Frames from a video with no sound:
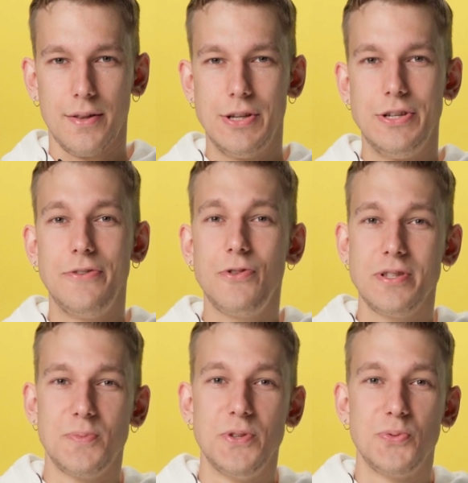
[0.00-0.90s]
The
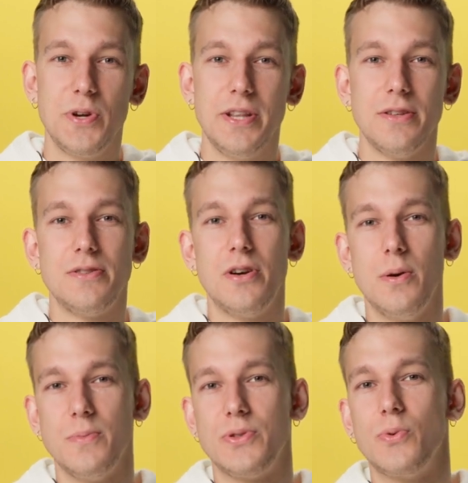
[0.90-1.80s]
difference between the
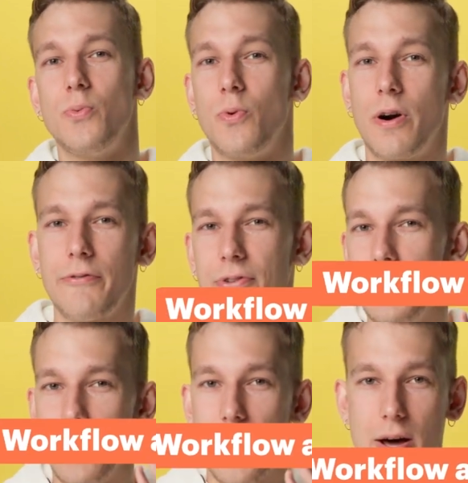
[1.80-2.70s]
terms
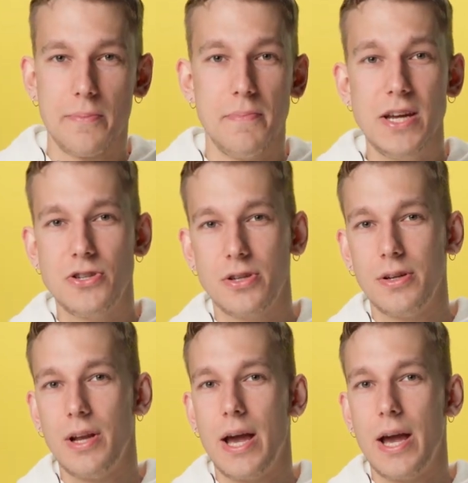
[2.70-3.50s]
workflow automation